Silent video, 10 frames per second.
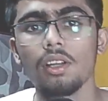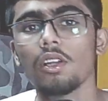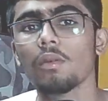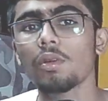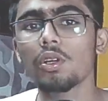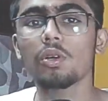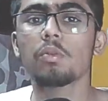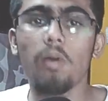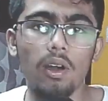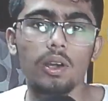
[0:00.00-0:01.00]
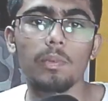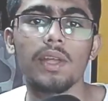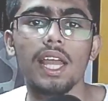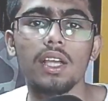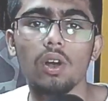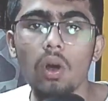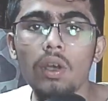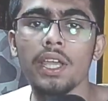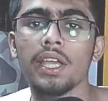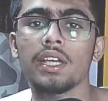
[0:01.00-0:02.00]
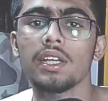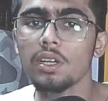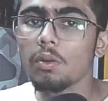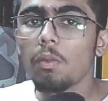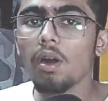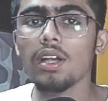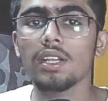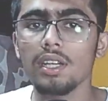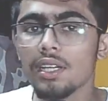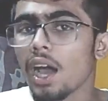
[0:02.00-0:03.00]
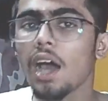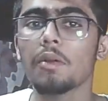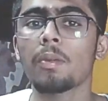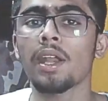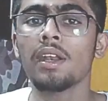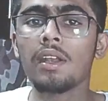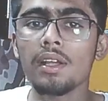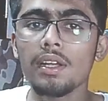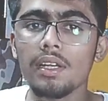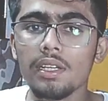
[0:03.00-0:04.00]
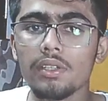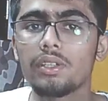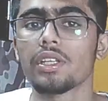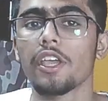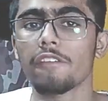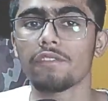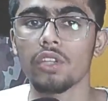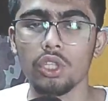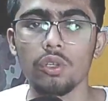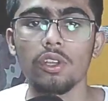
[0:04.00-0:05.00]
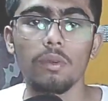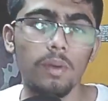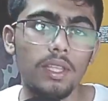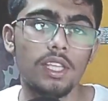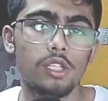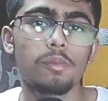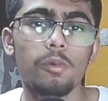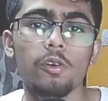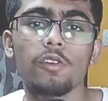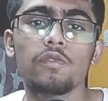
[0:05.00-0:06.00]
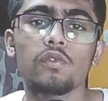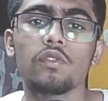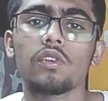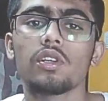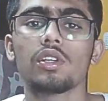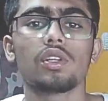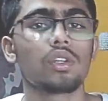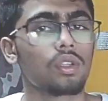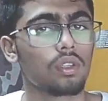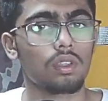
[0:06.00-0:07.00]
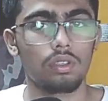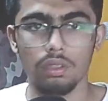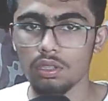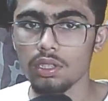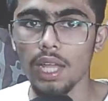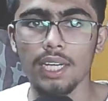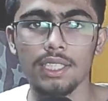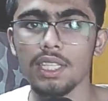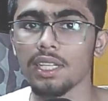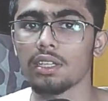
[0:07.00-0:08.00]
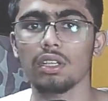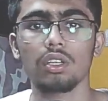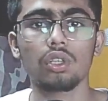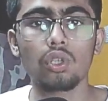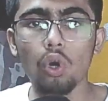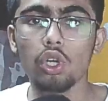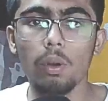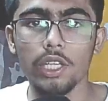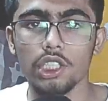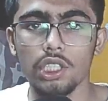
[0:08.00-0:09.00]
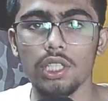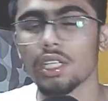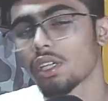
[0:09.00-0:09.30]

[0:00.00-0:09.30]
We don't want to be like, okay, what Darwin gave the theory with his proof, that's it, don't question it.